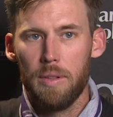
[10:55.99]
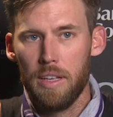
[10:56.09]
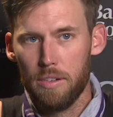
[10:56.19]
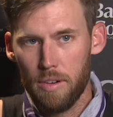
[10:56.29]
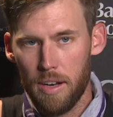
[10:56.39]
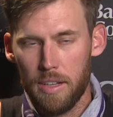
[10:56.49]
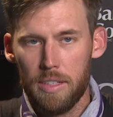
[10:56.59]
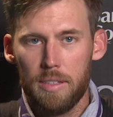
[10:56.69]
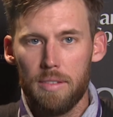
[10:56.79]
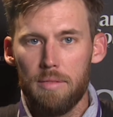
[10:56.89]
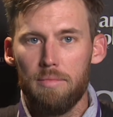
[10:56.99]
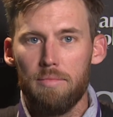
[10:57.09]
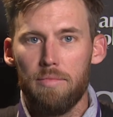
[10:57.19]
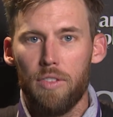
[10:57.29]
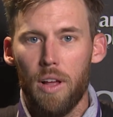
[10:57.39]
When the adrenaline's
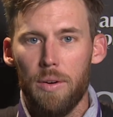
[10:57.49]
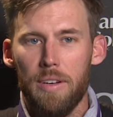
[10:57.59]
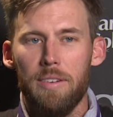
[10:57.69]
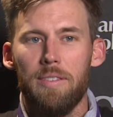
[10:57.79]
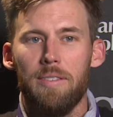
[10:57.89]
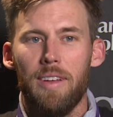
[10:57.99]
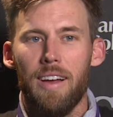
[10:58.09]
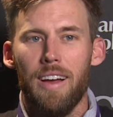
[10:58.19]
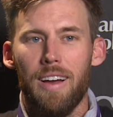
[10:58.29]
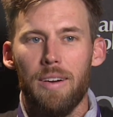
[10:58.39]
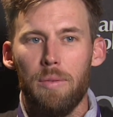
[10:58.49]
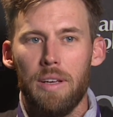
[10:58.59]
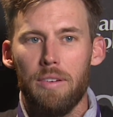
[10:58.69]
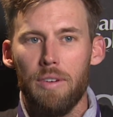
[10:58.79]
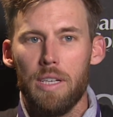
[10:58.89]
flowing, we
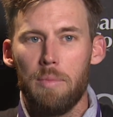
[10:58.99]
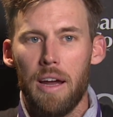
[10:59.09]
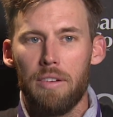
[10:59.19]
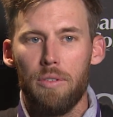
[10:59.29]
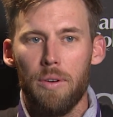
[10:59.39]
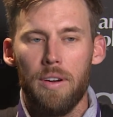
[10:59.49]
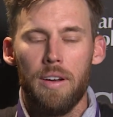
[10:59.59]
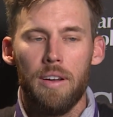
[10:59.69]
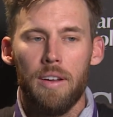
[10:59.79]
can reach back for it.